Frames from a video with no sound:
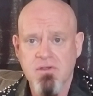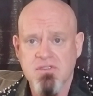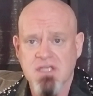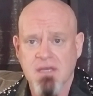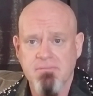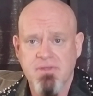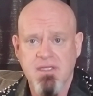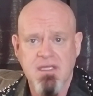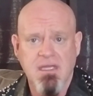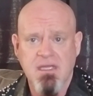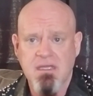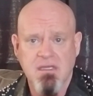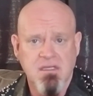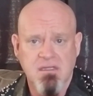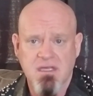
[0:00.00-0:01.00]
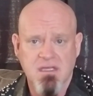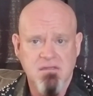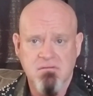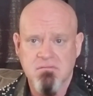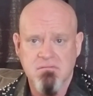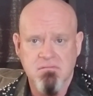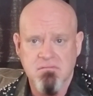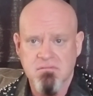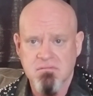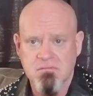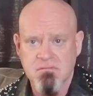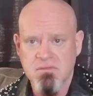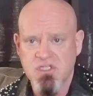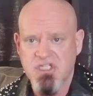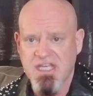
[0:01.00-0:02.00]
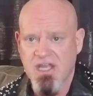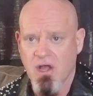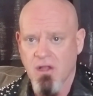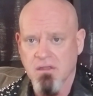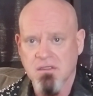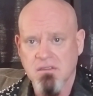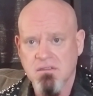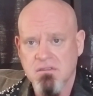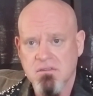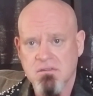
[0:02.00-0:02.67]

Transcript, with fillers: do something, he did She Hulk.